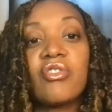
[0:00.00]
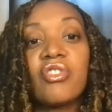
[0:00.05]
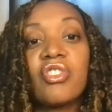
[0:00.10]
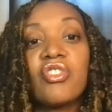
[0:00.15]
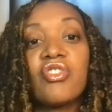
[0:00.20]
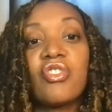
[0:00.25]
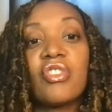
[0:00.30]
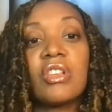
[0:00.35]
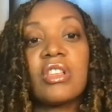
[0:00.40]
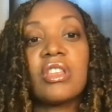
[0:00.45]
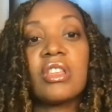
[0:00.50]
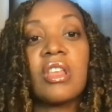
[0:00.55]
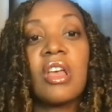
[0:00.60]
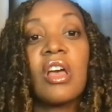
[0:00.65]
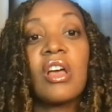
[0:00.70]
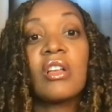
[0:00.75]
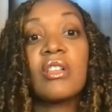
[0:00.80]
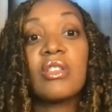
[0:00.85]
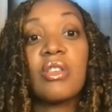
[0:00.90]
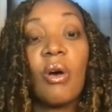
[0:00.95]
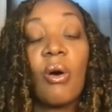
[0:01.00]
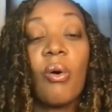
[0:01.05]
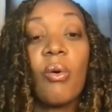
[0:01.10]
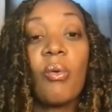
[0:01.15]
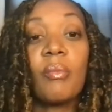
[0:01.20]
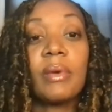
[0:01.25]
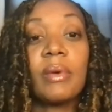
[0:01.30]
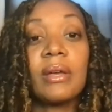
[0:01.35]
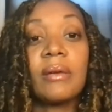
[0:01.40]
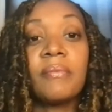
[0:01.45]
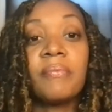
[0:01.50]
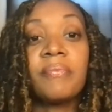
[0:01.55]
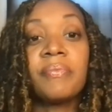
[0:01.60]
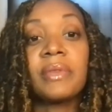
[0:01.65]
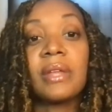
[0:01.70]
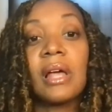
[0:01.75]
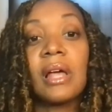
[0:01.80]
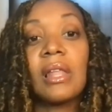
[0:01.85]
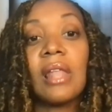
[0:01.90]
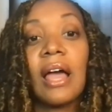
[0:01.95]
just told me,
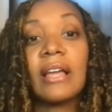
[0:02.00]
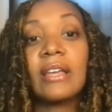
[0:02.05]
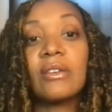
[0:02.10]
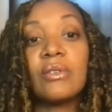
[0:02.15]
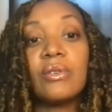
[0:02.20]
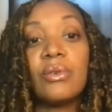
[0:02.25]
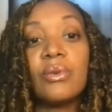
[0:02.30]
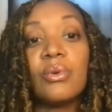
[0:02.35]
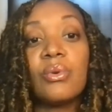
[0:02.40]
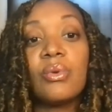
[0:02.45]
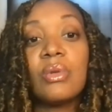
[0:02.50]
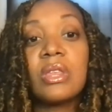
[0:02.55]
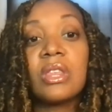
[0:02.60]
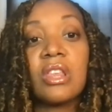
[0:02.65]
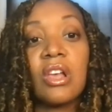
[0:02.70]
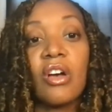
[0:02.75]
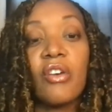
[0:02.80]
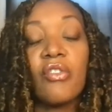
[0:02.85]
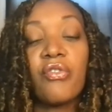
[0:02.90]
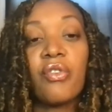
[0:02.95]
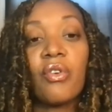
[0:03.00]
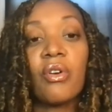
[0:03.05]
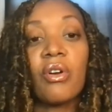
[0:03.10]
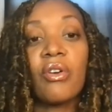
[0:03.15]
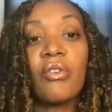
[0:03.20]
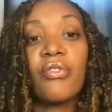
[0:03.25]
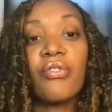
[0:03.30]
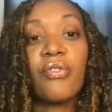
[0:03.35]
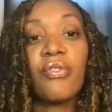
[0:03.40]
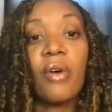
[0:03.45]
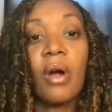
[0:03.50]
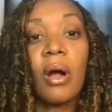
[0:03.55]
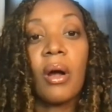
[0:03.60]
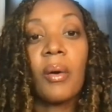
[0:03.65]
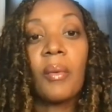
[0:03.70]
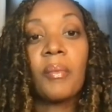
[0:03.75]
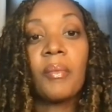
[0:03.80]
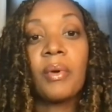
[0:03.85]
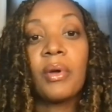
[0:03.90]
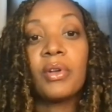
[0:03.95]
like, you suffer
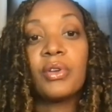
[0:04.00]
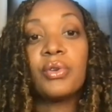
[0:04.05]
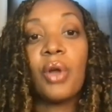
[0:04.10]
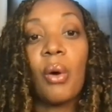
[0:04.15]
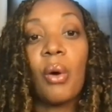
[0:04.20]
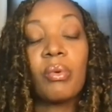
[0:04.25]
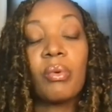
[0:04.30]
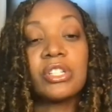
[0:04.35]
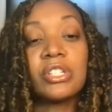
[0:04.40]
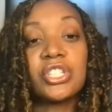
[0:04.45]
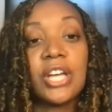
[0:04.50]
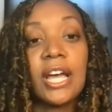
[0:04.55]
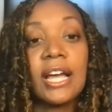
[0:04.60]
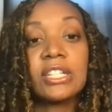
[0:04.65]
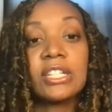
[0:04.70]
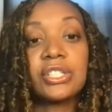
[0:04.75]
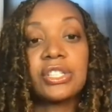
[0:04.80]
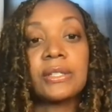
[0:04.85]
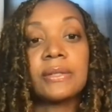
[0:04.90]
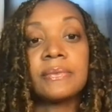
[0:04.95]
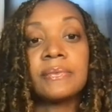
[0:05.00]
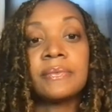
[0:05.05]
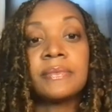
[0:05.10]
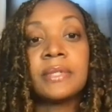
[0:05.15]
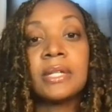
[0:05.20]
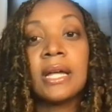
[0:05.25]
from, rejection.